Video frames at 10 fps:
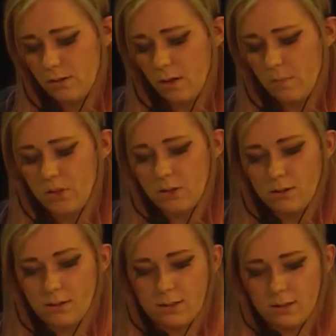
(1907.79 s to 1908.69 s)

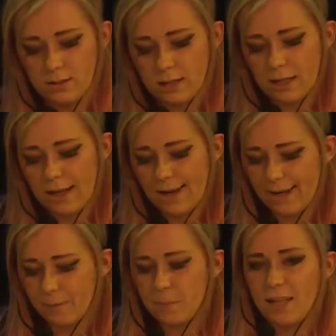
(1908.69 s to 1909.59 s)
options
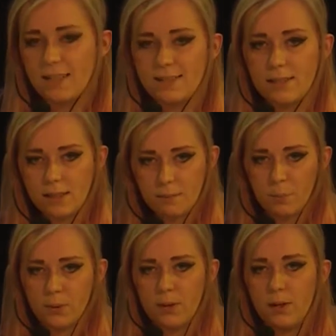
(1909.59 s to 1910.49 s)
like Plastidip.
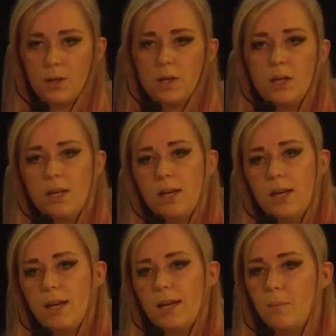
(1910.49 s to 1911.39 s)

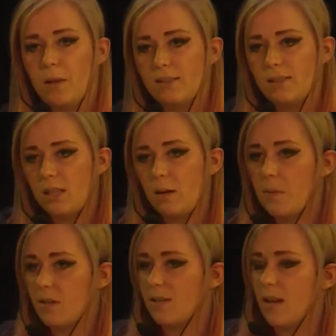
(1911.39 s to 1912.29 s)

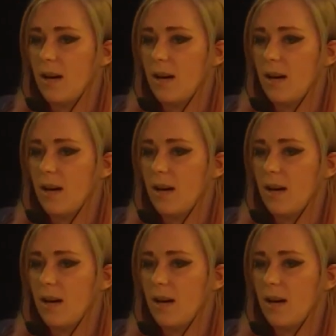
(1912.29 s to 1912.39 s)
Plastidip is